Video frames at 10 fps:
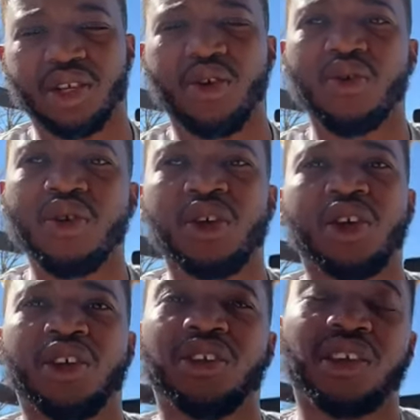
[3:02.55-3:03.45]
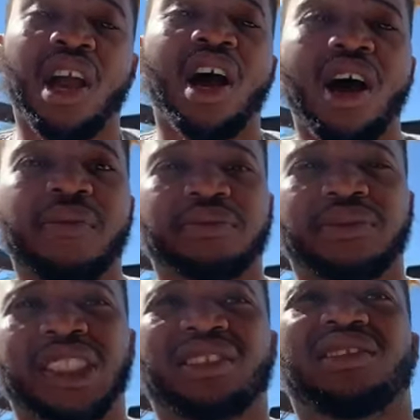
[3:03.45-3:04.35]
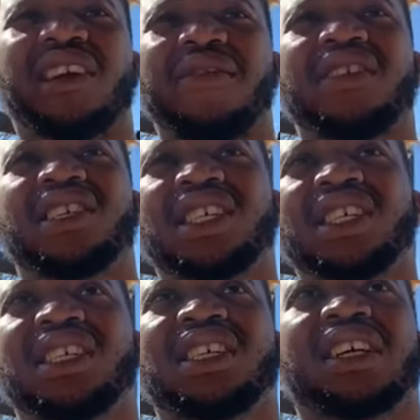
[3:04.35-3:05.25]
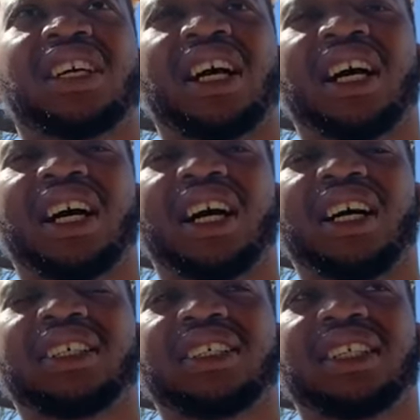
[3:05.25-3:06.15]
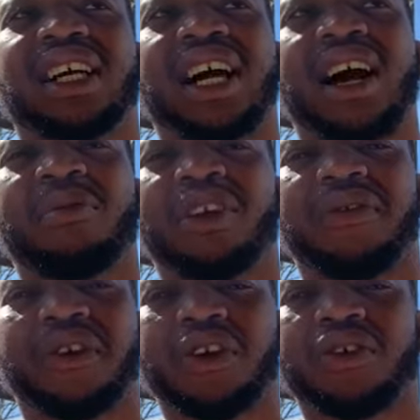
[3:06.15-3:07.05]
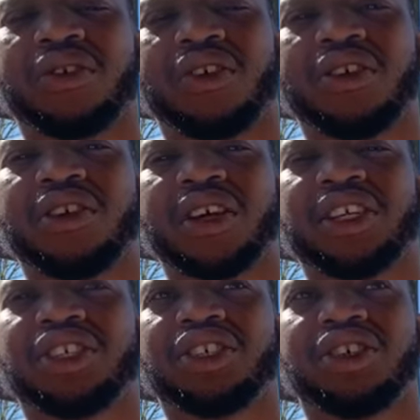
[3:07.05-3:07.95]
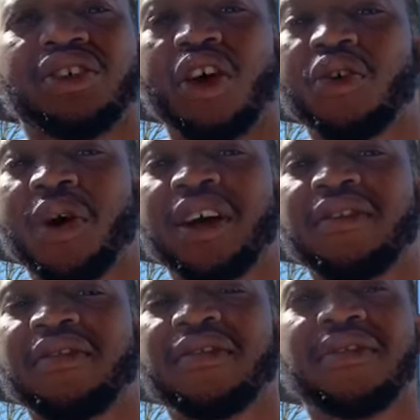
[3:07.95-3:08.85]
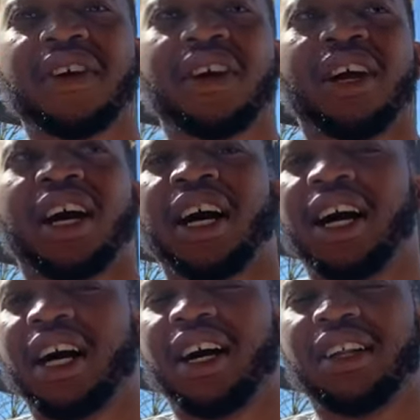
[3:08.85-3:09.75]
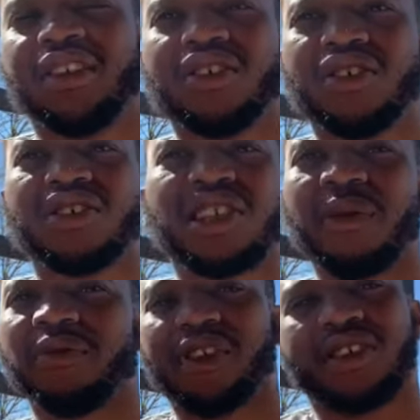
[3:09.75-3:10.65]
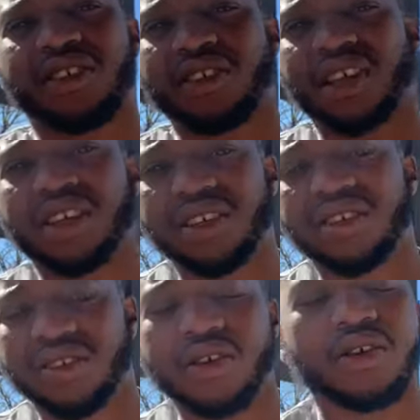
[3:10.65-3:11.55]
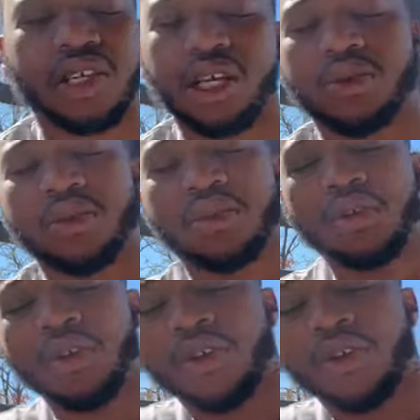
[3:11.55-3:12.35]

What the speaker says: So yeah, definitely a bit of Roddy Rich, Road Wave, those type of artists, I listen to those as well.